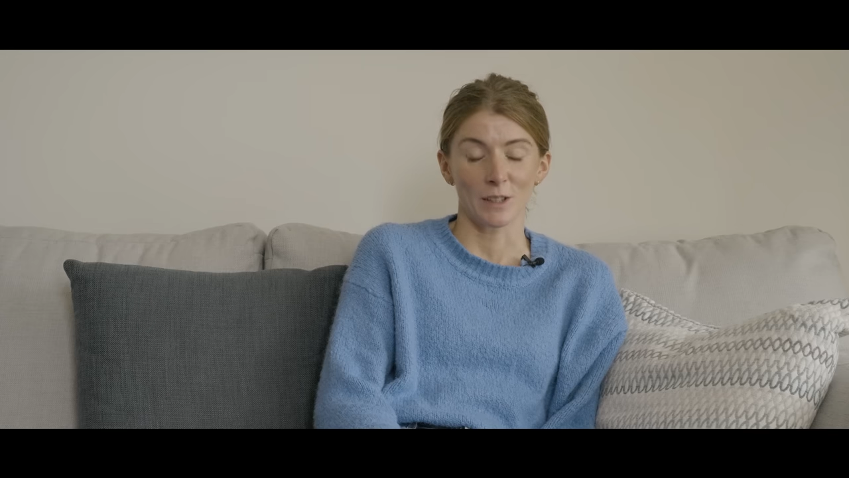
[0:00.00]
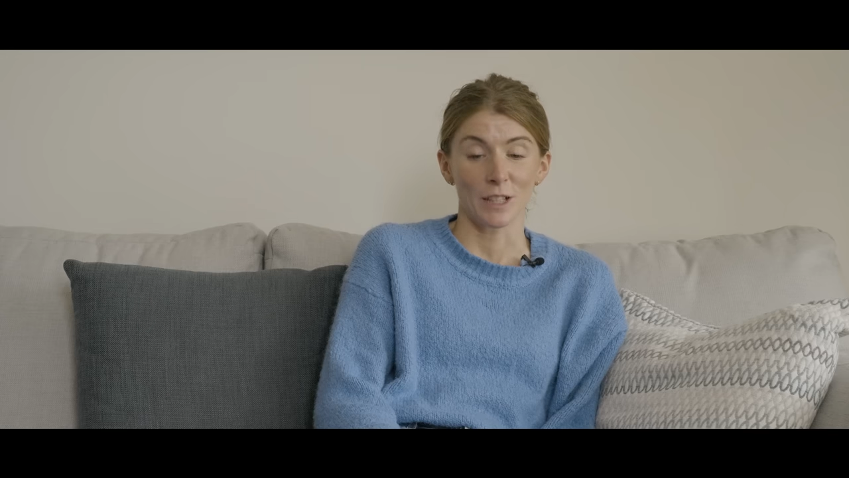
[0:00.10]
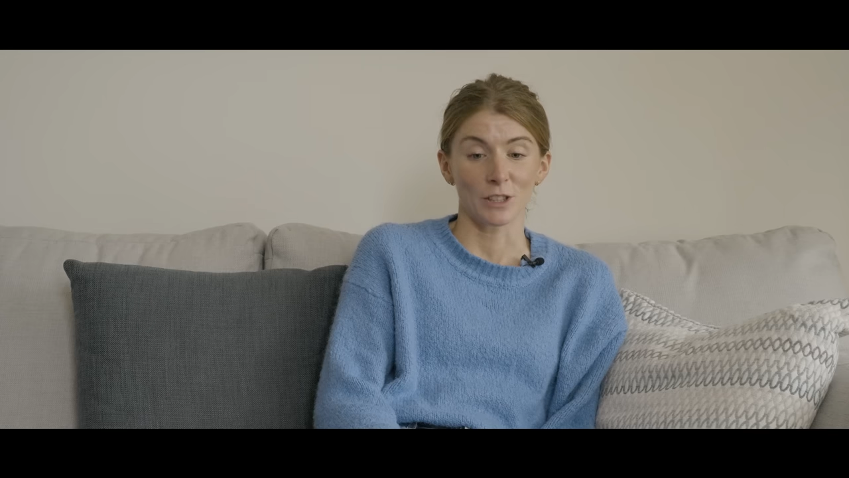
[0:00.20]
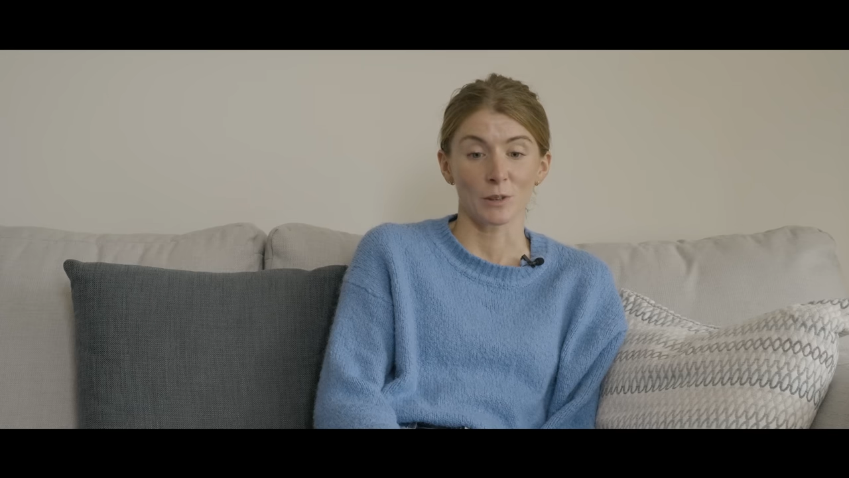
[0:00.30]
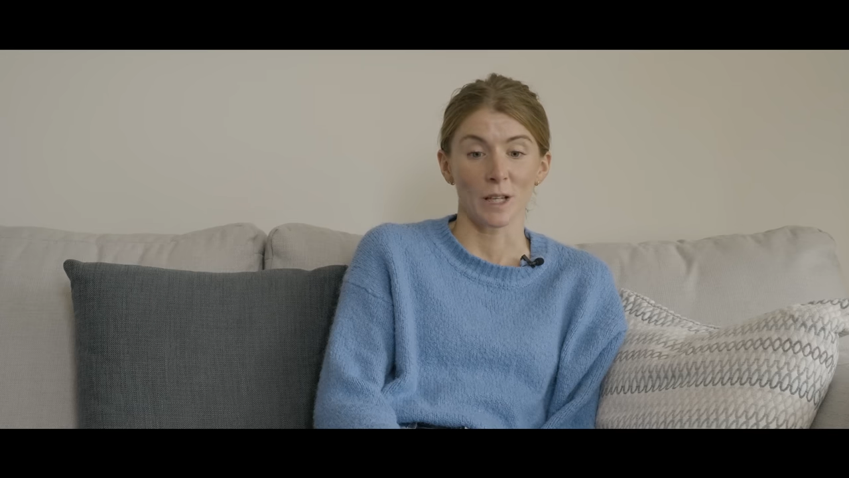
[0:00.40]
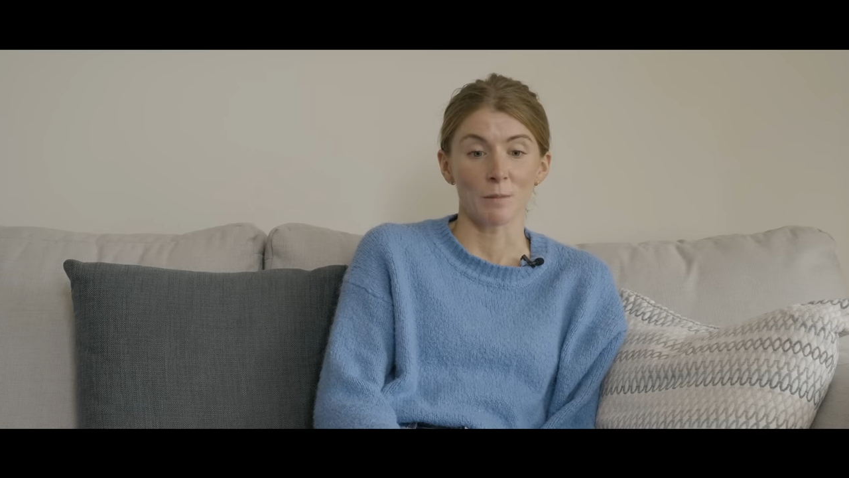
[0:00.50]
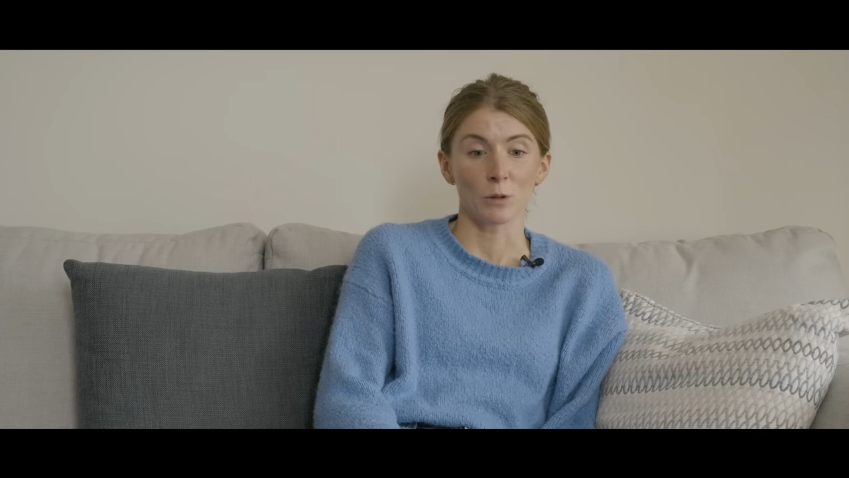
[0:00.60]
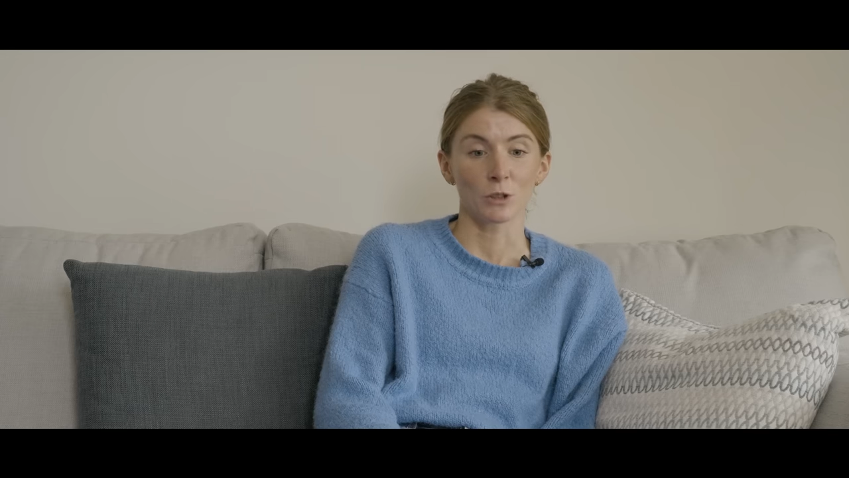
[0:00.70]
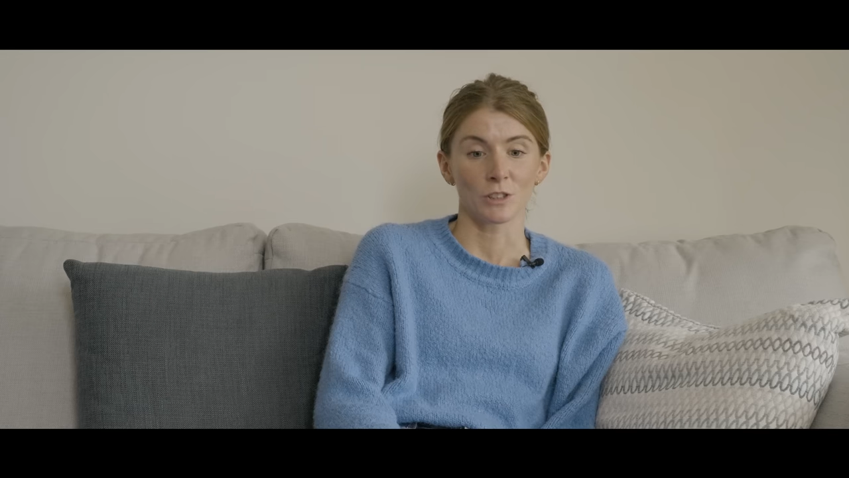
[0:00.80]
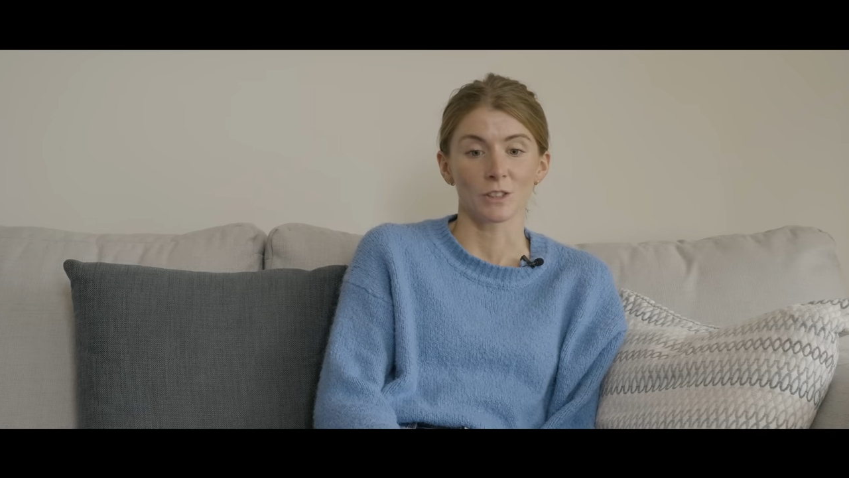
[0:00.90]
was actually quite
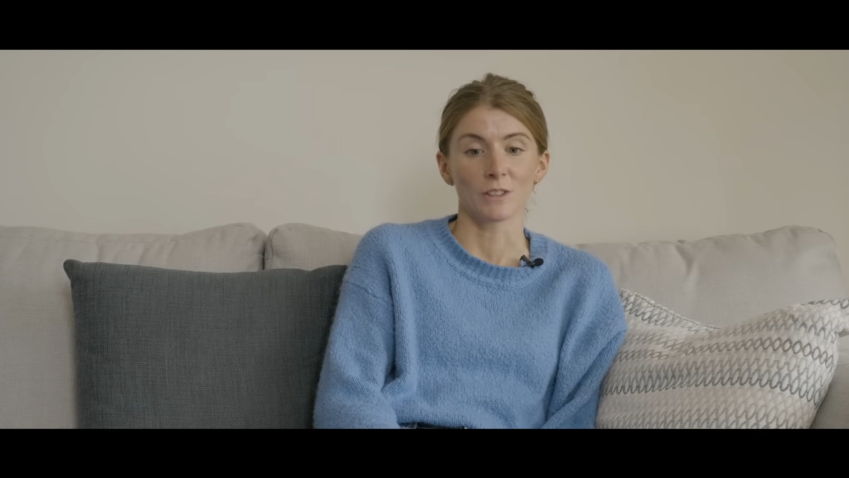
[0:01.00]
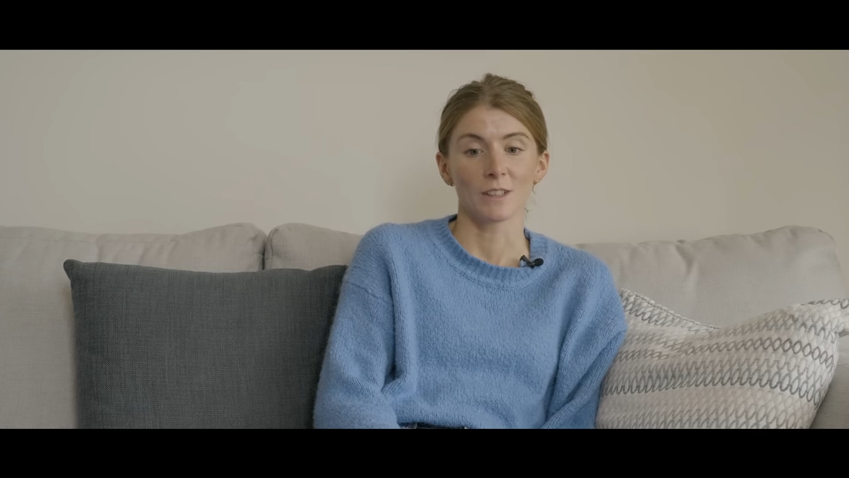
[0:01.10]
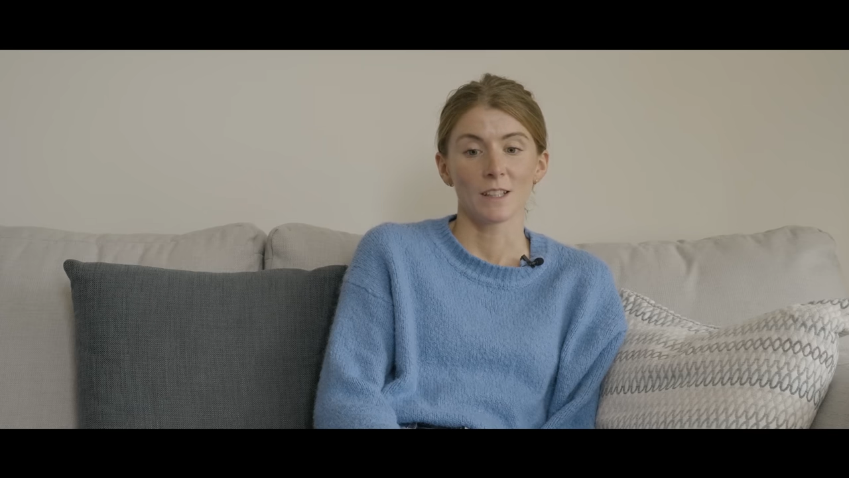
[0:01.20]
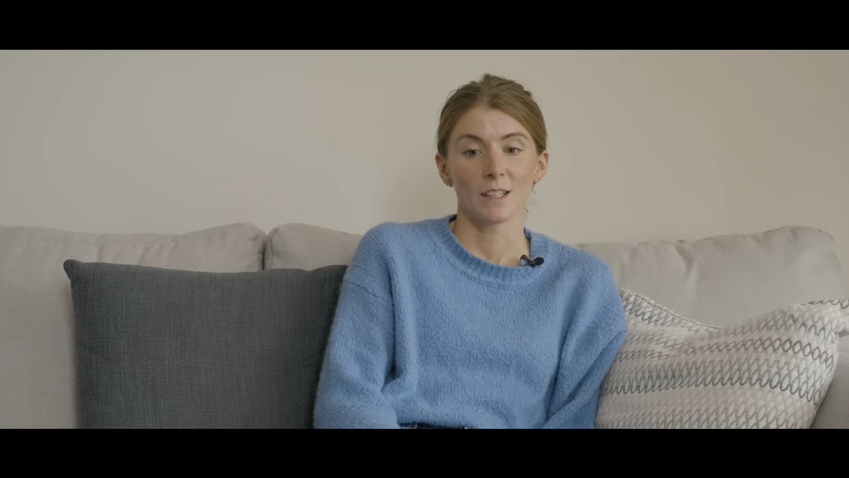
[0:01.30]
emotional.